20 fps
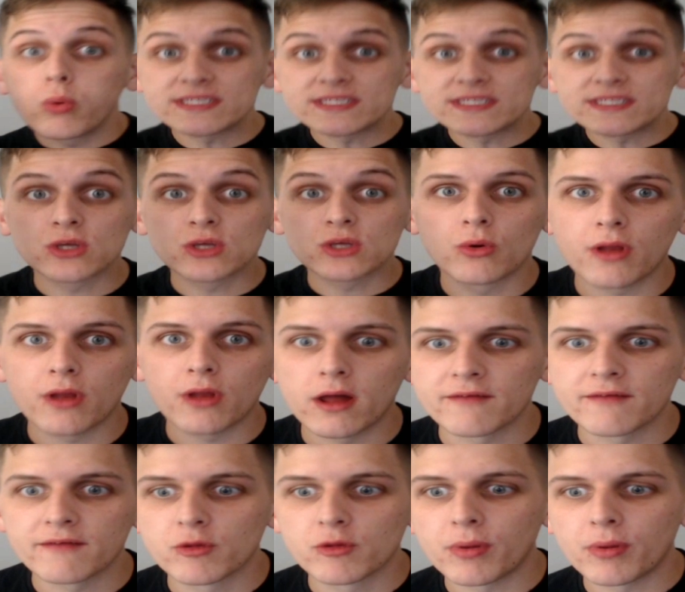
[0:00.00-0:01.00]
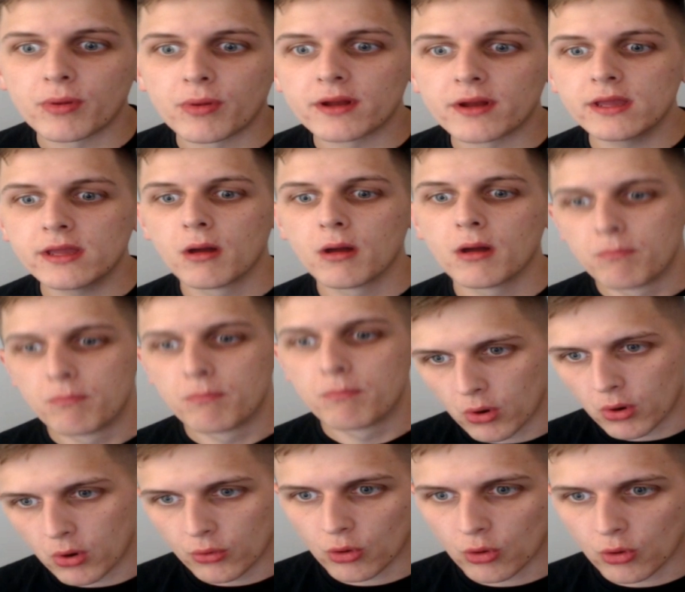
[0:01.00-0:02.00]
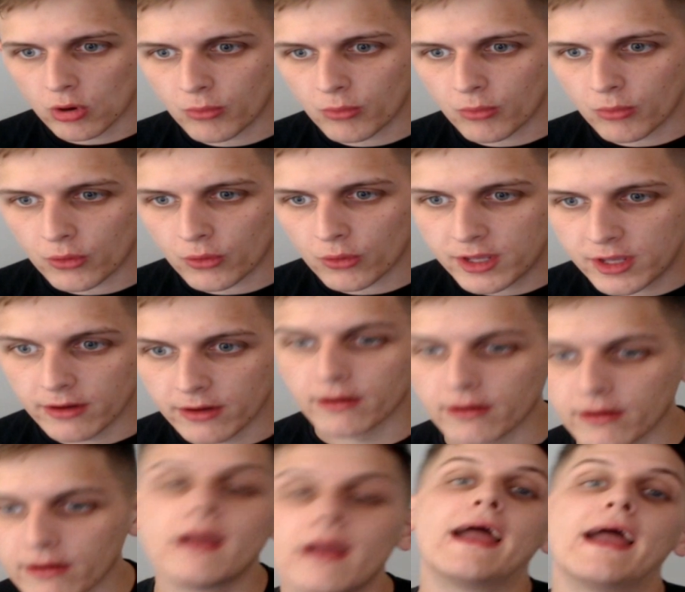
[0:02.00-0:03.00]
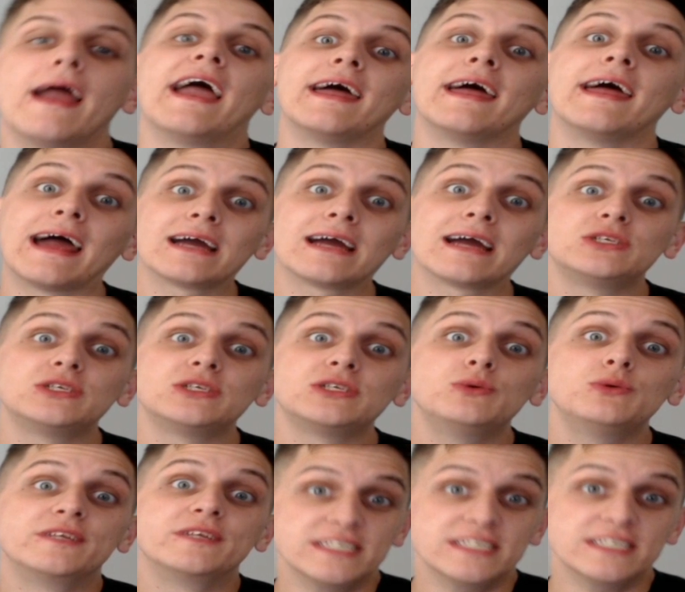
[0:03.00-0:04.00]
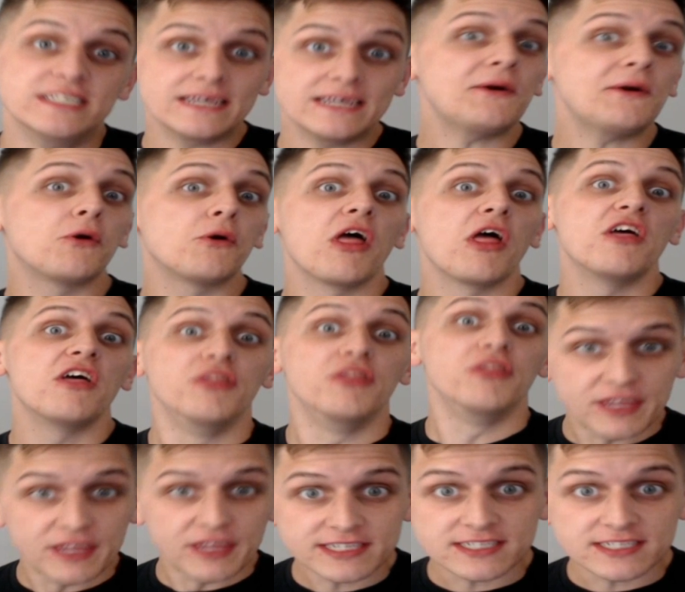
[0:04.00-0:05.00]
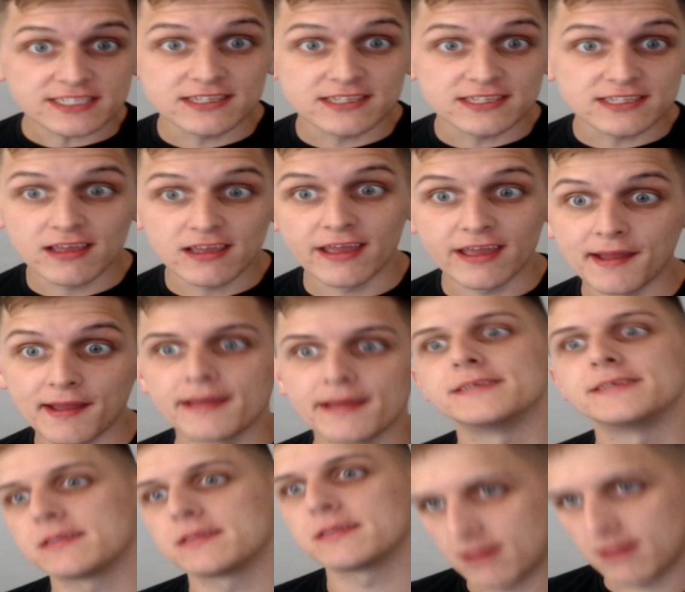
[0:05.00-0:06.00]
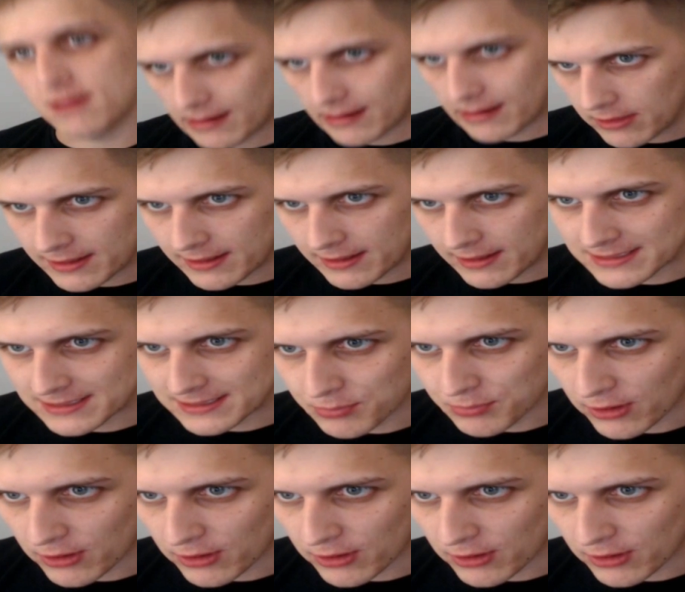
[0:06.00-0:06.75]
What's going on, everybody? Brodorable here, and as you can tell, this is not a Let's